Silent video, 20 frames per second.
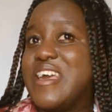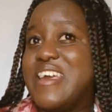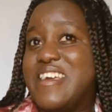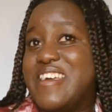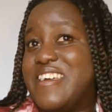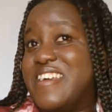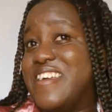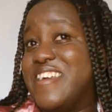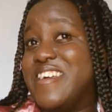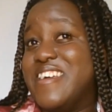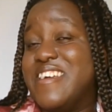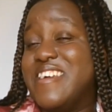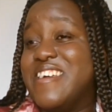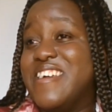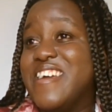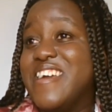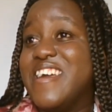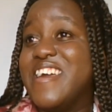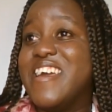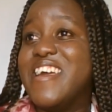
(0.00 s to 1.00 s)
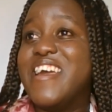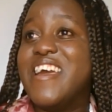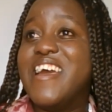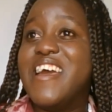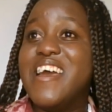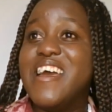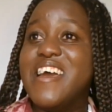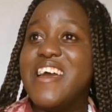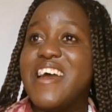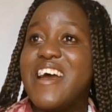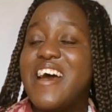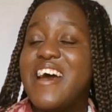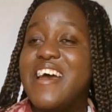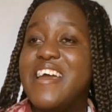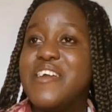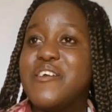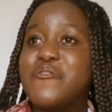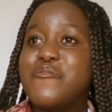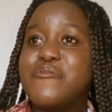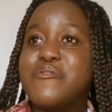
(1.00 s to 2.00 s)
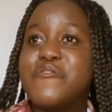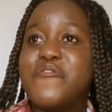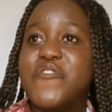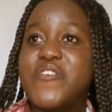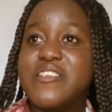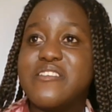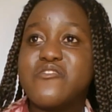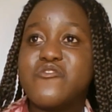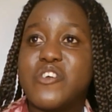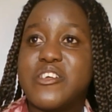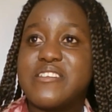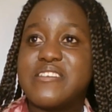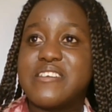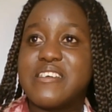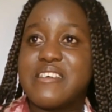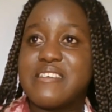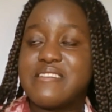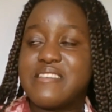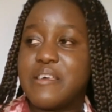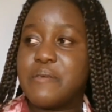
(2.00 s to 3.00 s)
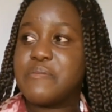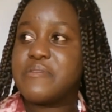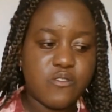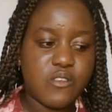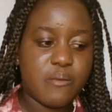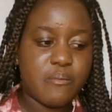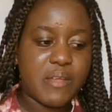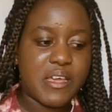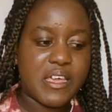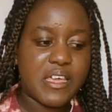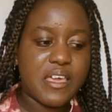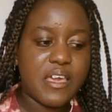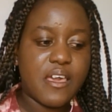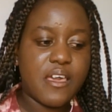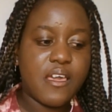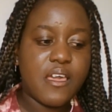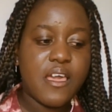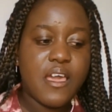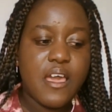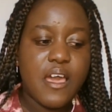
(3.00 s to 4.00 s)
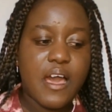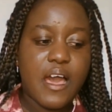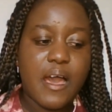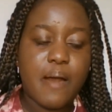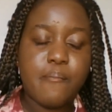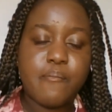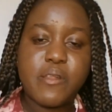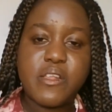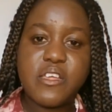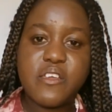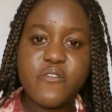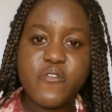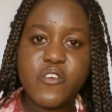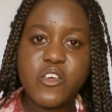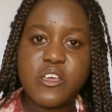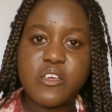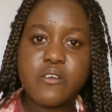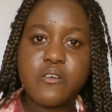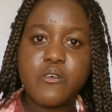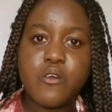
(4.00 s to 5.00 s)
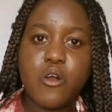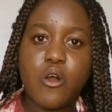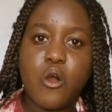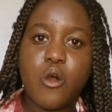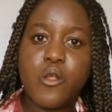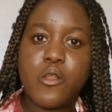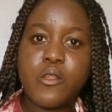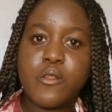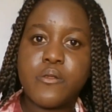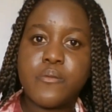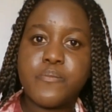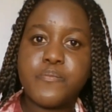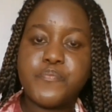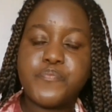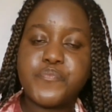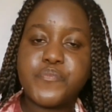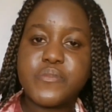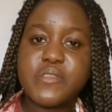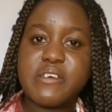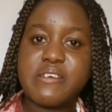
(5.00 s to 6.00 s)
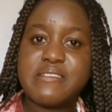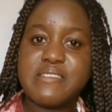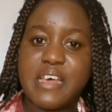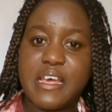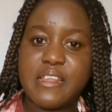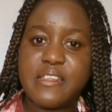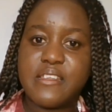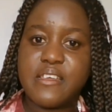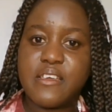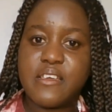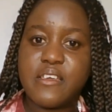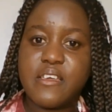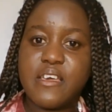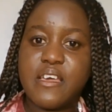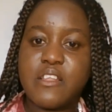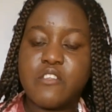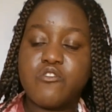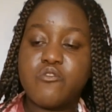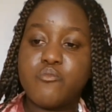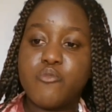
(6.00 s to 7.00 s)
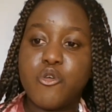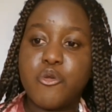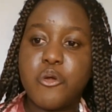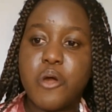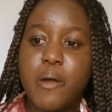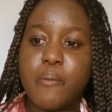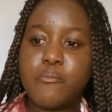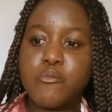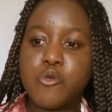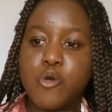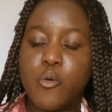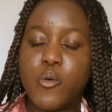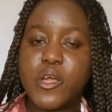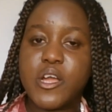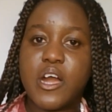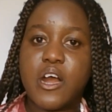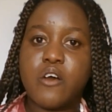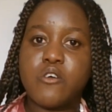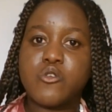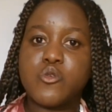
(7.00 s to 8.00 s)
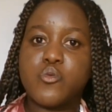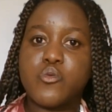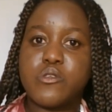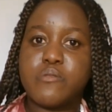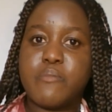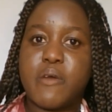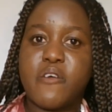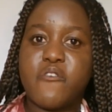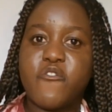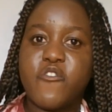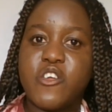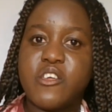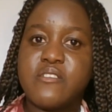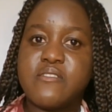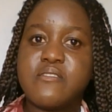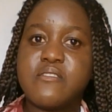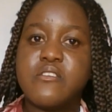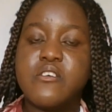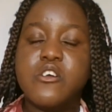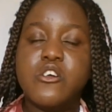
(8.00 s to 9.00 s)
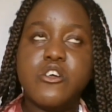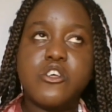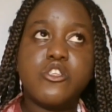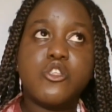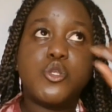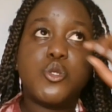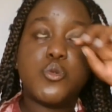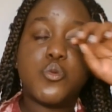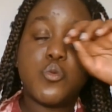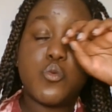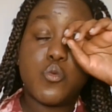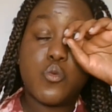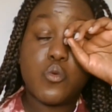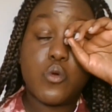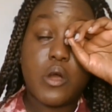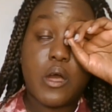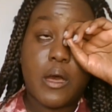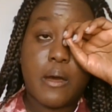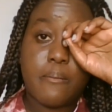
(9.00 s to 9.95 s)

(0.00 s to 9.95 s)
We finished writing exams. So I'm like, hey, I'm leaving on Sunday and tomorrow I'm going out with my friends to